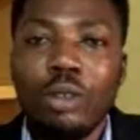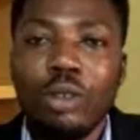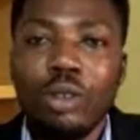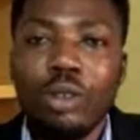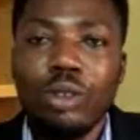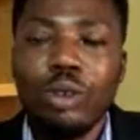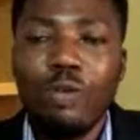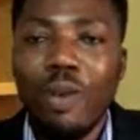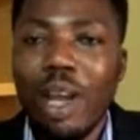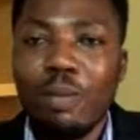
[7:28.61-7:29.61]
You
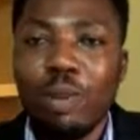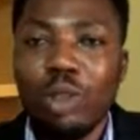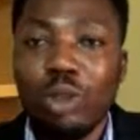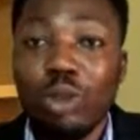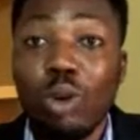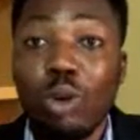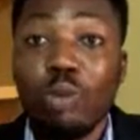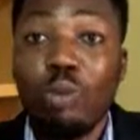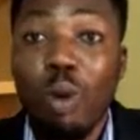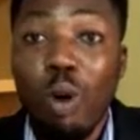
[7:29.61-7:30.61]
find picture talk
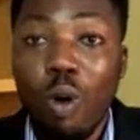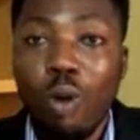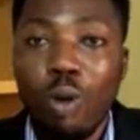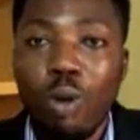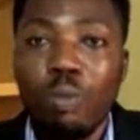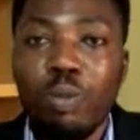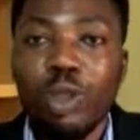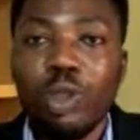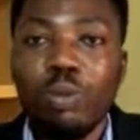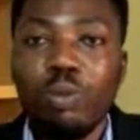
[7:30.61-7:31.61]
more.
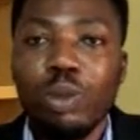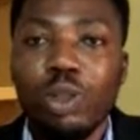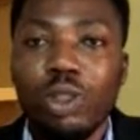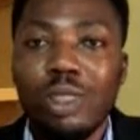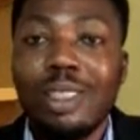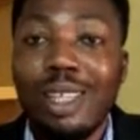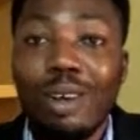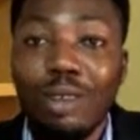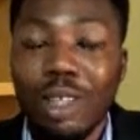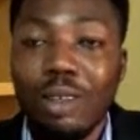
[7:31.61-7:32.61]
Picture
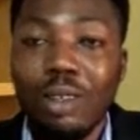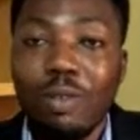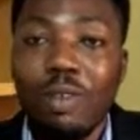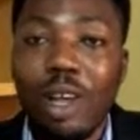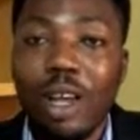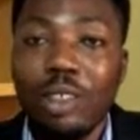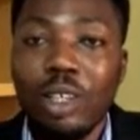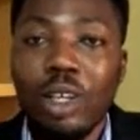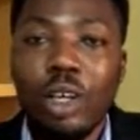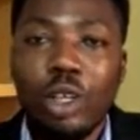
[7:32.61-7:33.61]
sell the flyers.
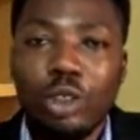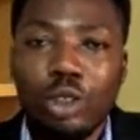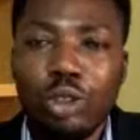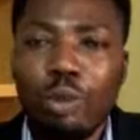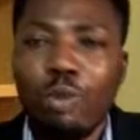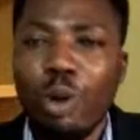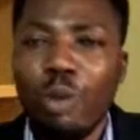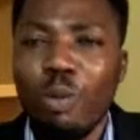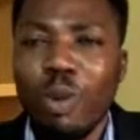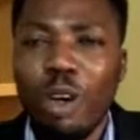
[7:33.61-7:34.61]
Just look for a
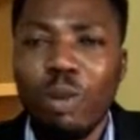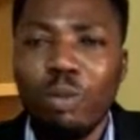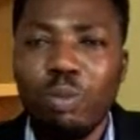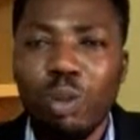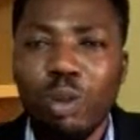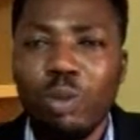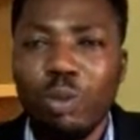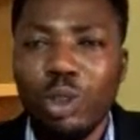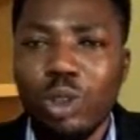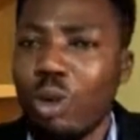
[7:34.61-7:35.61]
very
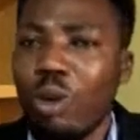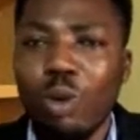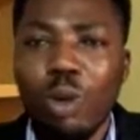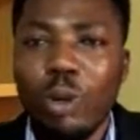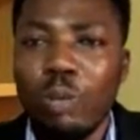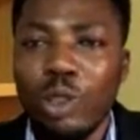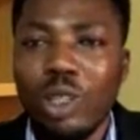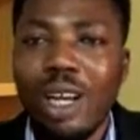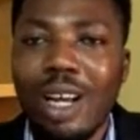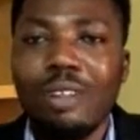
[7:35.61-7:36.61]
beautiful picture, or a picture
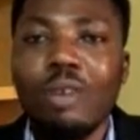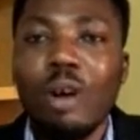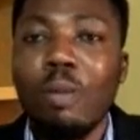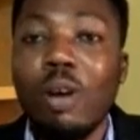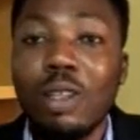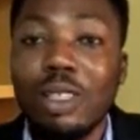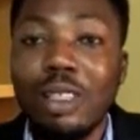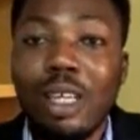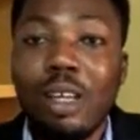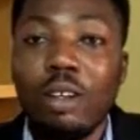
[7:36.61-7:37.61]
that can talk about the
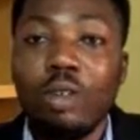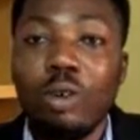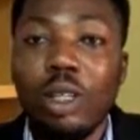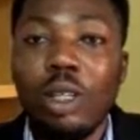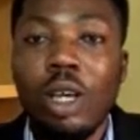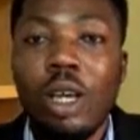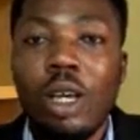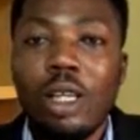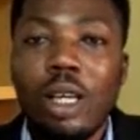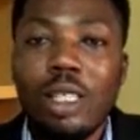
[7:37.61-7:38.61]
design you're doing.
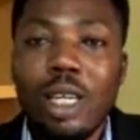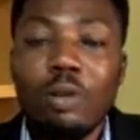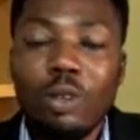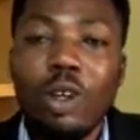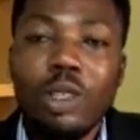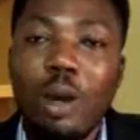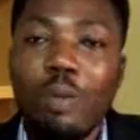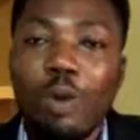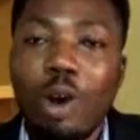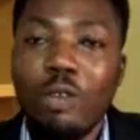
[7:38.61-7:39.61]
Then in terms of your
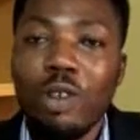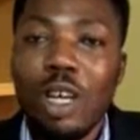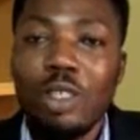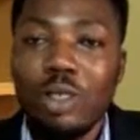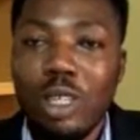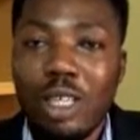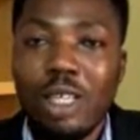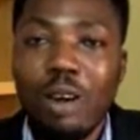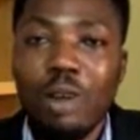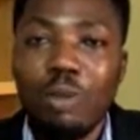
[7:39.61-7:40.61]
typography, that's your text
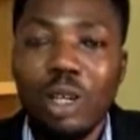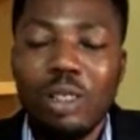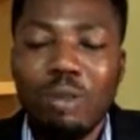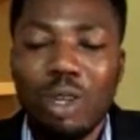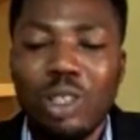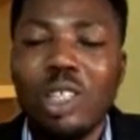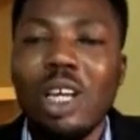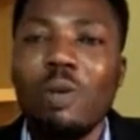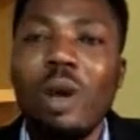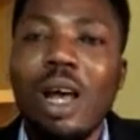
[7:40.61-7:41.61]
arrangement. Make sure they
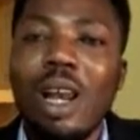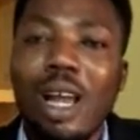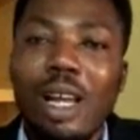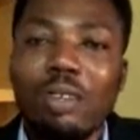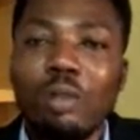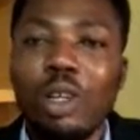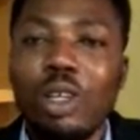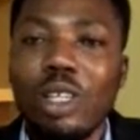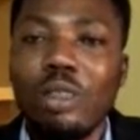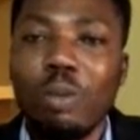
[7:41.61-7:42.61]
are well aligned, where you
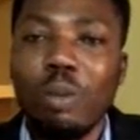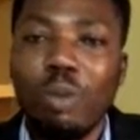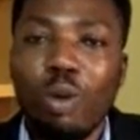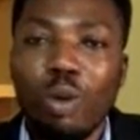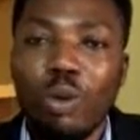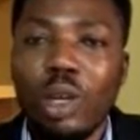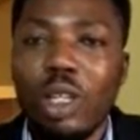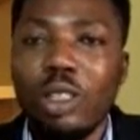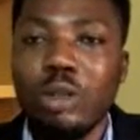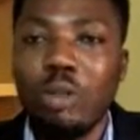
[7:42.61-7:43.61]
need to be bold, where
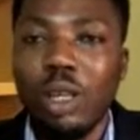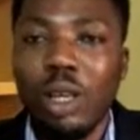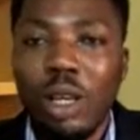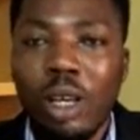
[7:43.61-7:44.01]
you need to be